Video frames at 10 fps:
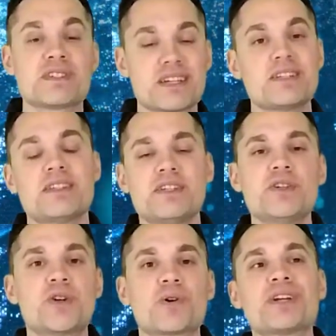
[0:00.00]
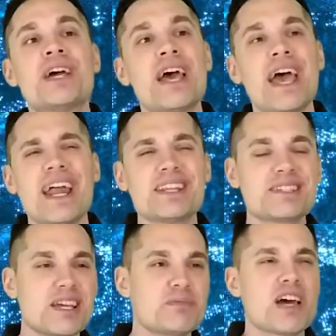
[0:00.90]
to continue growing, and at the
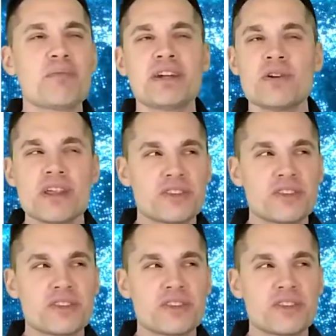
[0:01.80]
same time, I know that